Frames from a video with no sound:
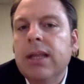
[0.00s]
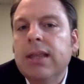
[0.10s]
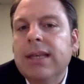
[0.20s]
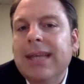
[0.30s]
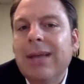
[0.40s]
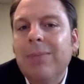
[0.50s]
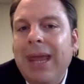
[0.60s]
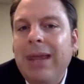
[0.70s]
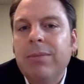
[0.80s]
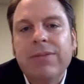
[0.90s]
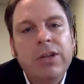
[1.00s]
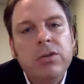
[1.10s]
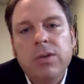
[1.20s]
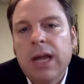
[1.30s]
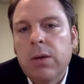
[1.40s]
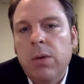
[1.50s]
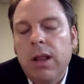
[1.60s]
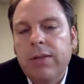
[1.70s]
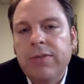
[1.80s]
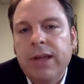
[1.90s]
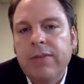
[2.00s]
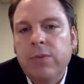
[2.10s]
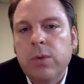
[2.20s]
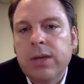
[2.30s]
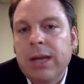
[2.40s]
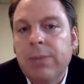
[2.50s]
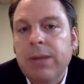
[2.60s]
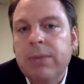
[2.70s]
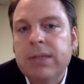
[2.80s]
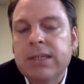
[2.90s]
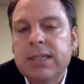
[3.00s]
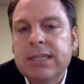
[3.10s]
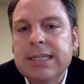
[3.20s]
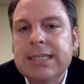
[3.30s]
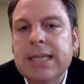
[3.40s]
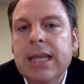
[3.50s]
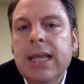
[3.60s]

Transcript: The down payment, if you do not qualify for down payment assistance,